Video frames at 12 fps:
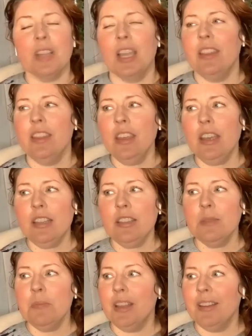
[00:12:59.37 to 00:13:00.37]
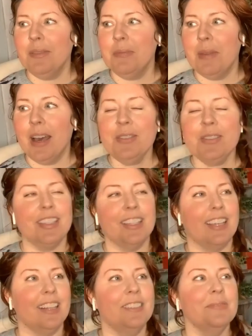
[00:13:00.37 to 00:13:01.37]
I think I smell a mouse
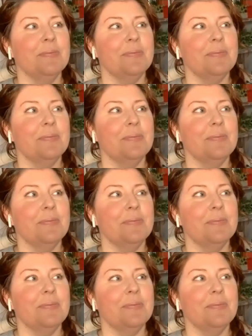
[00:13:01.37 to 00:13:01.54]
again.